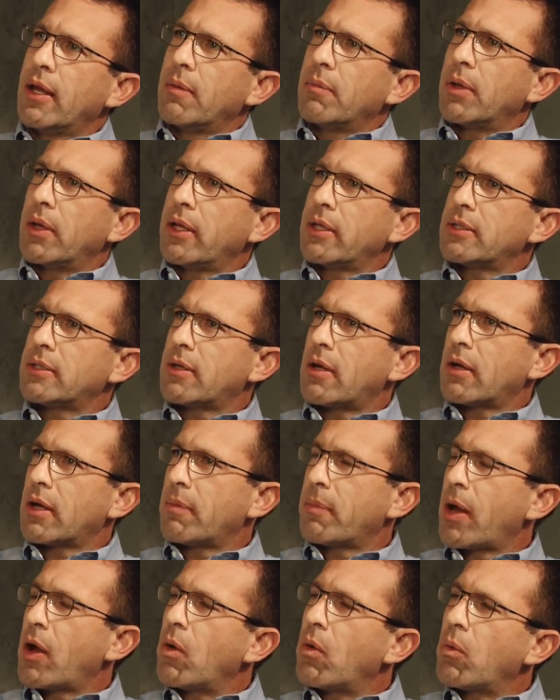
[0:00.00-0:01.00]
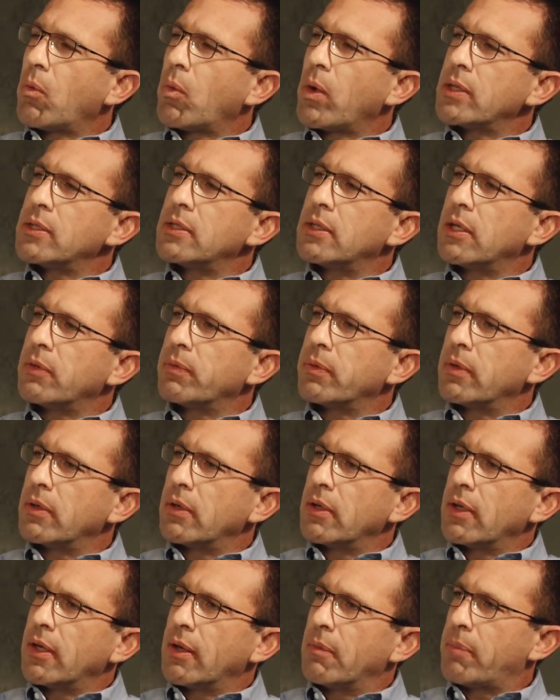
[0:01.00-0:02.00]
But let's talk about what's different
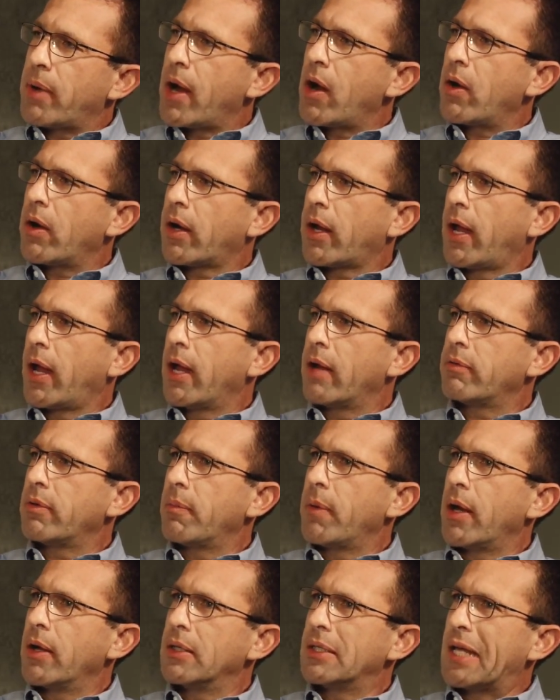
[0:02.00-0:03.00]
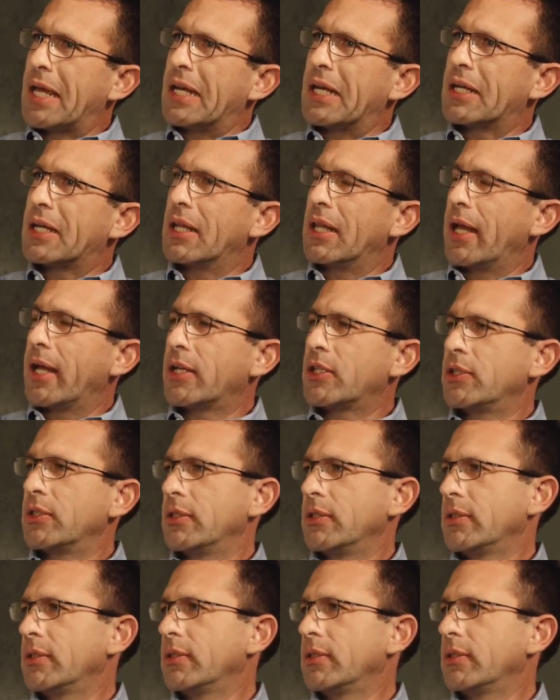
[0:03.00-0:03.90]
in PowerCalf about data collection.